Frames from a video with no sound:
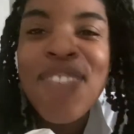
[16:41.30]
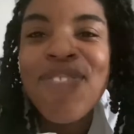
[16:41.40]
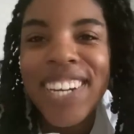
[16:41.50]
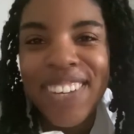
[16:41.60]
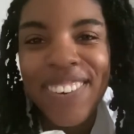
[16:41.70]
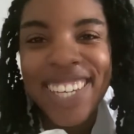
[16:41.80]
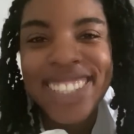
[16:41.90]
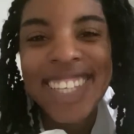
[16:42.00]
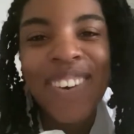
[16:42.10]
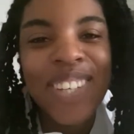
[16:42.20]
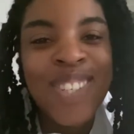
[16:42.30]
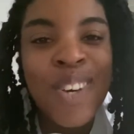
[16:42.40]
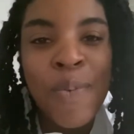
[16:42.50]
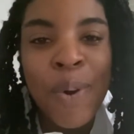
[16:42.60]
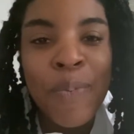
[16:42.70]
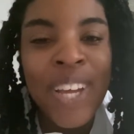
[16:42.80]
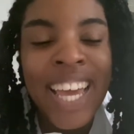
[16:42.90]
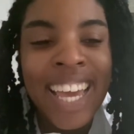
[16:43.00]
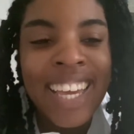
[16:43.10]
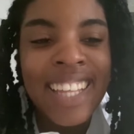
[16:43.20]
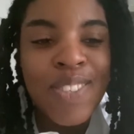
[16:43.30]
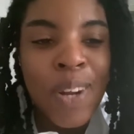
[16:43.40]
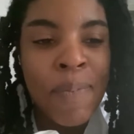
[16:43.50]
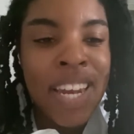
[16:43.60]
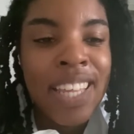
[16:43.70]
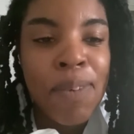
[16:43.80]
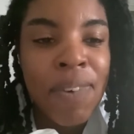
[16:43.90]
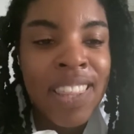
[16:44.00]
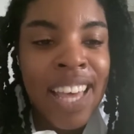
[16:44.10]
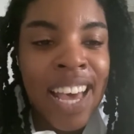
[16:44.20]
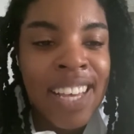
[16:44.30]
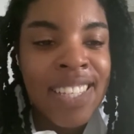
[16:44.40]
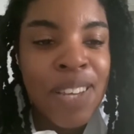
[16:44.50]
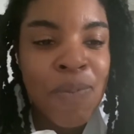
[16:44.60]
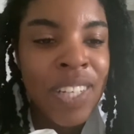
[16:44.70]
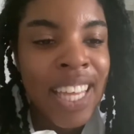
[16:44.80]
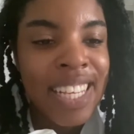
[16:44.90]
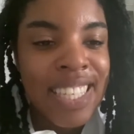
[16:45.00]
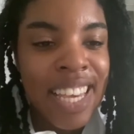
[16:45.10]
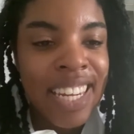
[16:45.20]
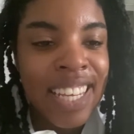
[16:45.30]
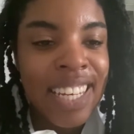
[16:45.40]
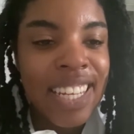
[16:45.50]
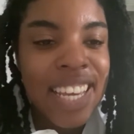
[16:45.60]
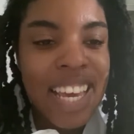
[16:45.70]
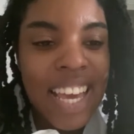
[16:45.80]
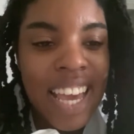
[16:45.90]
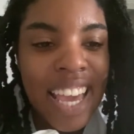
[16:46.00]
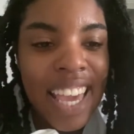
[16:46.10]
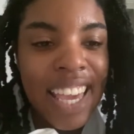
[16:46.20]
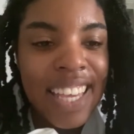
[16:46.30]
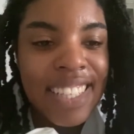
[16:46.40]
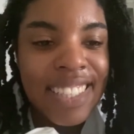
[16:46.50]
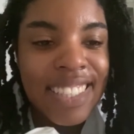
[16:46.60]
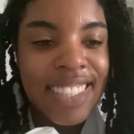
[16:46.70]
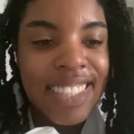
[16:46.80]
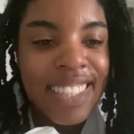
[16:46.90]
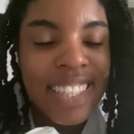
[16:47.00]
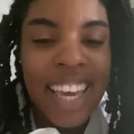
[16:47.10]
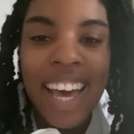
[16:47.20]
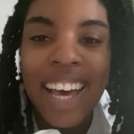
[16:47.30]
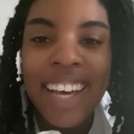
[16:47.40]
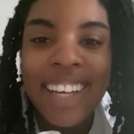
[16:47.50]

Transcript: But anyways, I weigh 204.8. That's what I'm ending the month as. I'm really excited. And yeah.